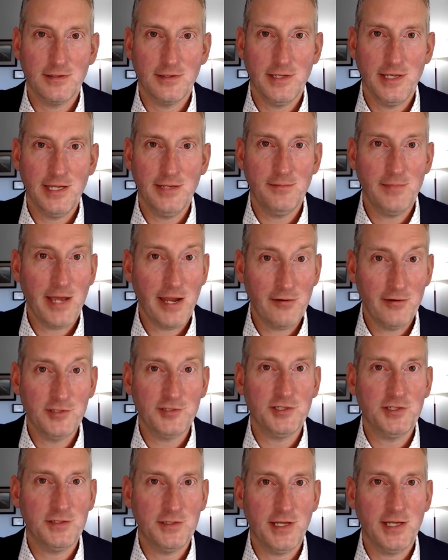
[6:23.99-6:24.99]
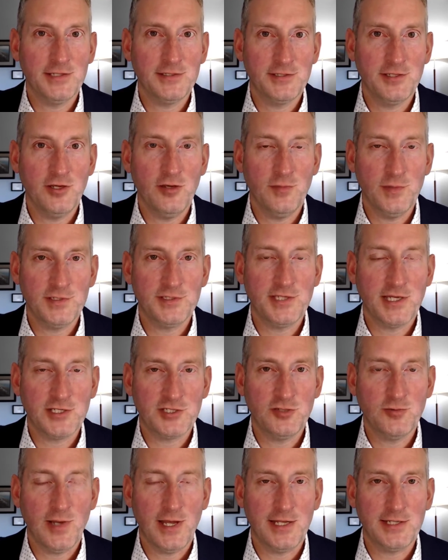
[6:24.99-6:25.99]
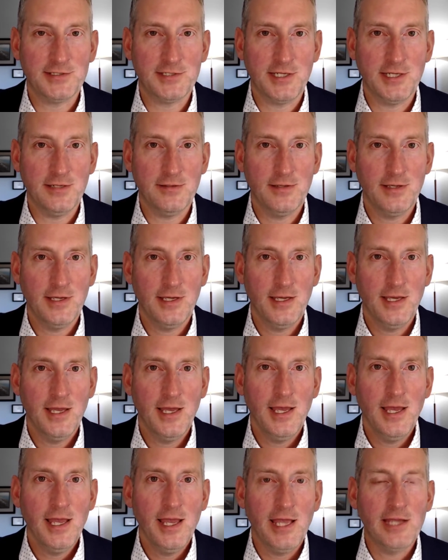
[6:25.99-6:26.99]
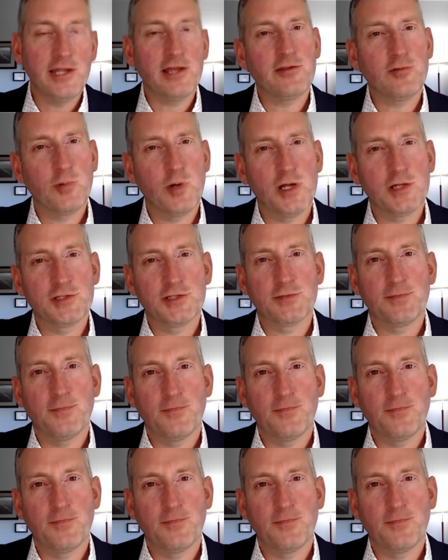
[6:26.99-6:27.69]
in marriage and human sexuality. In other words,